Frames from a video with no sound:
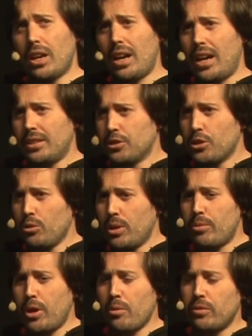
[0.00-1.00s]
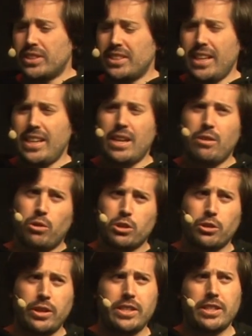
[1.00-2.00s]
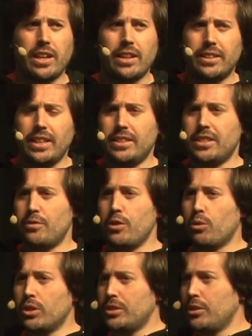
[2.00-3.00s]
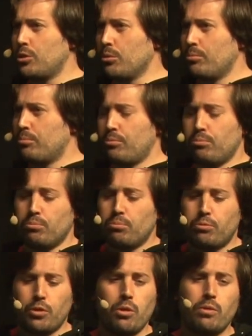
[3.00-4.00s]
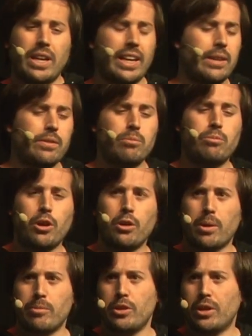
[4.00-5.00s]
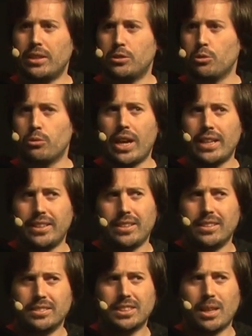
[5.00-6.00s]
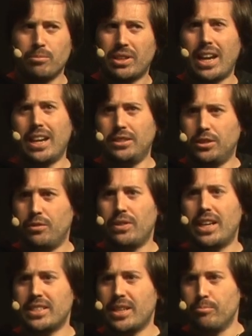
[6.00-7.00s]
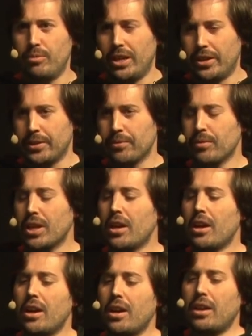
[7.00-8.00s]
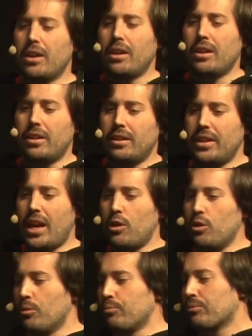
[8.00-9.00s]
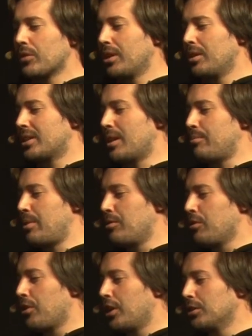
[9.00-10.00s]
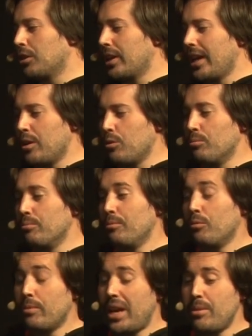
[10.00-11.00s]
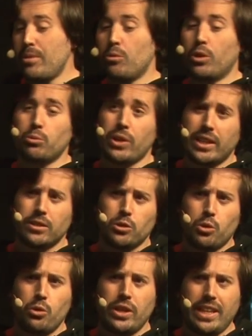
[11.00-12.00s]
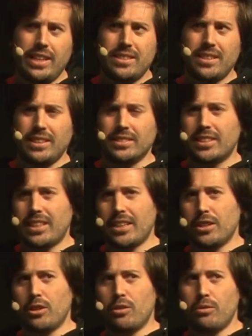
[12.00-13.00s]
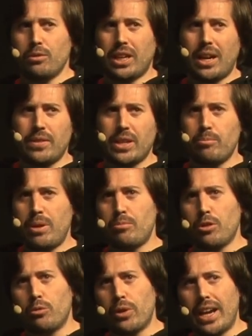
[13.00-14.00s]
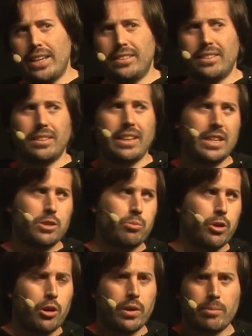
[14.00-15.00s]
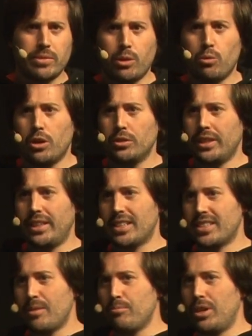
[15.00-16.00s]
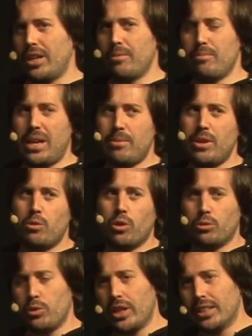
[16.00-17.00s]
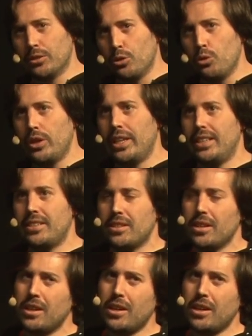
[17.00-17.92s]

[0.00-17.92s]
And so the problem with ZK was originally this. If you wanted to prove a given program, you had to write it in some kind of assembler. Now, some people thought, okay, maybe what we can do is, instead of having people write each program they want in assembler, maybe what we can do is